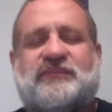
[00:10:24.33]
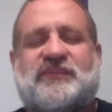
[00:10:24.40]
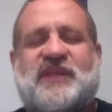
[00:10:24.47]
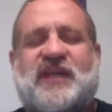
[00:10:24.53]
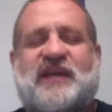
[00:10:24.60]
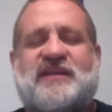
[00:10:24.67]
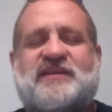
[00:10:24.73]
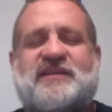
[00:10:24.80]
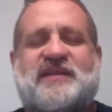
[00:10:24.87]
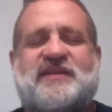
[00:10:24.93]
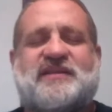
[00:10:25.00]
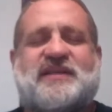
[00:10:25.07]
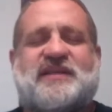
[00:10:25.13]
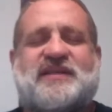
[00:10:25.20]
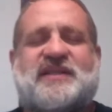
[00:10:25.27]
nice
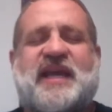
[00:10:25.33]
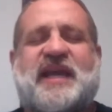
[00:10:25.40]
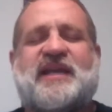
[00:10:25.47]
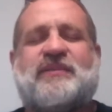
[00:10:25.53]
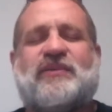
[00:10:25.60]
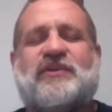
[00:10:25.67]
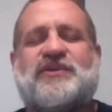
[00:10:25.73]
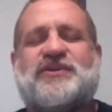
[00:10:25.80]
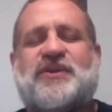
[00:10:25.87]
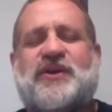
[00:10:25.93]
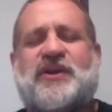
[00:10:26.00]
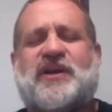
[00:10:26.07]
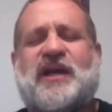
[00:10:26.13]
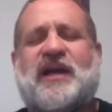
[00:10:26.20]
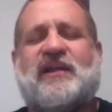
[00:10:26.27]
and sustainable, so
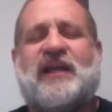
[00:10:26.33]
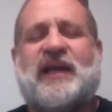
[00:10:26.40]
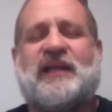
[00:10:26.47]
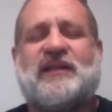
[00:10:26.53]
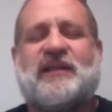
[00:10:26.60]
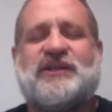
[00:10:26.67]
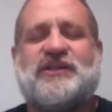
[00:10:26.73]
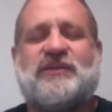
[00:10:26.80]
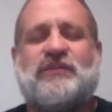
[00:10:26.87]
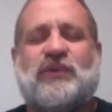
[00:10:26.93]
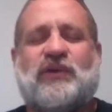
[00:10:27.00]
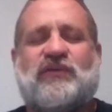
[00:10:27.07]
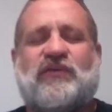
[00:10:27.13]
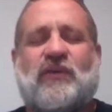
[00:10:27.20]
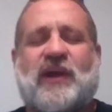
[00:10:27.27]
you're not likely to
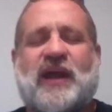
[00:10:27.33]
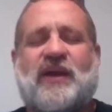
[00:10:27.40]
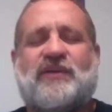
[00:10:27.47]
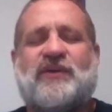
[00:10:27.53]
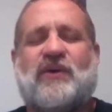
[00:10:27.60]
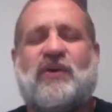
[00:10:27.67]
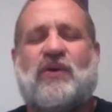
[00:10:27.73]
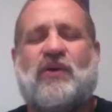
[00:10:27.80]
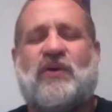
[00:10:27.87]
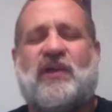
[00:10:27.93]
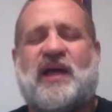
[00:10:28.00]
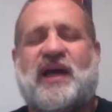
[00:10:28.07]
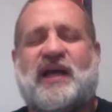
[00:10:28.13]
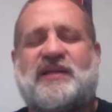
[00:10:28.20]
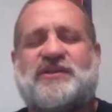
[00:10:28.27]
move around a whole
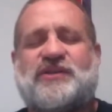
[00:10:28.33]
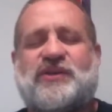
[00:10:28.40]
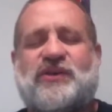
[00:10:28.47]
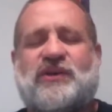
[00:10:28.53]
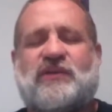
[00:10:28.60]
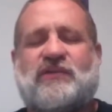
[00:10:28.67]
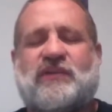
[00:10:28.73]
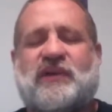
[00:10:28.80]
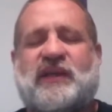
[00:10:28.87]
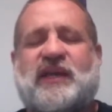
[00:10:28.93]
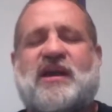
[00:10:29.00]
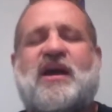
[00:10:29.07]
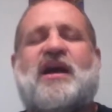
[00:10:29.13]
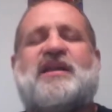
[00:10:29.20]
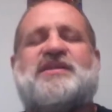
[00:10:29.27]
lot, so you can really
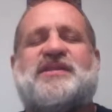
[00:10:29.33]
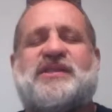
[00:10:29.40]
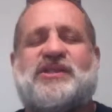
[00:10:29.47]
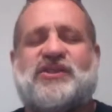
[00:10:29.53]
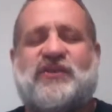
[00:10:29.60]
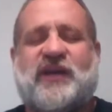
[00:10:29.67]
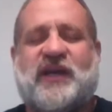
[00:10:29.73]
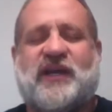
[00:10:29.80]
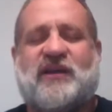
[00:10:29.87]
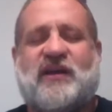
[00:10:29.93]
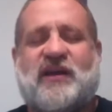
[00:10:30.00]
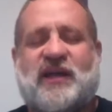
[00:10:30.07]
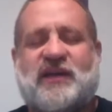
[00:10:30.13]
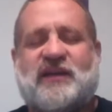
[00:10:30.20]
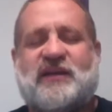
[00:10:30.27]
concentrate
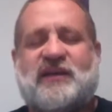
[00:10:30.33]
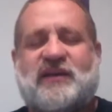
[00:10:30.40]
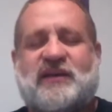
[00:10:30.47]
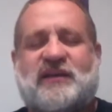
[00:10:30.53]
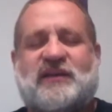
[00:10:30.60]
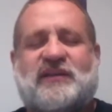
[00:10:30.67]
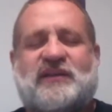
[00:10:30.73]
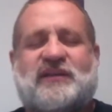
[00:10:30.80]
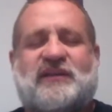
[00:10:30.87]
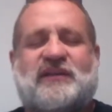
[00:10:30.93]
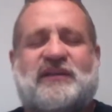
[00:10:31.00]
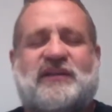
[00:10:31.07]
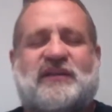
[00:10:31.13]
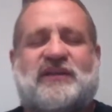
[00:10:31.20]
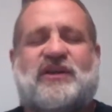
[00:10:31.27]
on
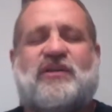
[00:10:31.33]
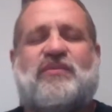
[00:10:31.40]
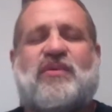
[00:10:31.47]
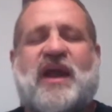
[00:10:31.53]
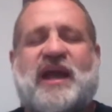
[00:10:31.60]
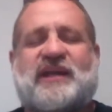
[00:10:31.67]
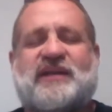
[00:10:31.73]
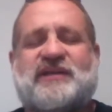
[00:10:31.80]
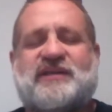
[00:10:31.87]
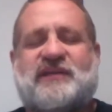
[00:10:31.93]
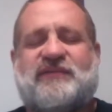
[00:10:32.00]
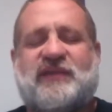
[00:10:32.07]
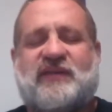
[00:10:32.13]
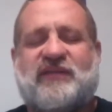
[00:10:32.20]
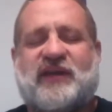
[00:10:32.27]
your practice
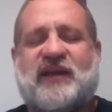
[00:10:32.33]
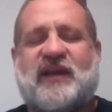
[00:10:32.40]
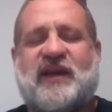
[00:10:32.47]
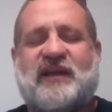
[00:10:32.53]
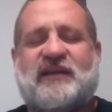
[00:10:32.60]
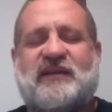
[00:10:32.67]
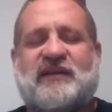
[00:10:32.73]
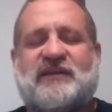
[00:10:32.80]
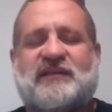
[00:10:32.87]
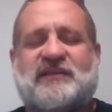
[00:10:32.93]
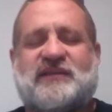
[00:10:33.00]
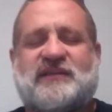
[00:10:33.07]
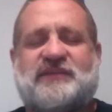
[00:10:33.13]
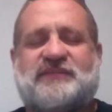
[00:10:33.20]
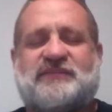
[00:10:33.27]
of loving
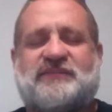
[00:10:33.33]
kindness.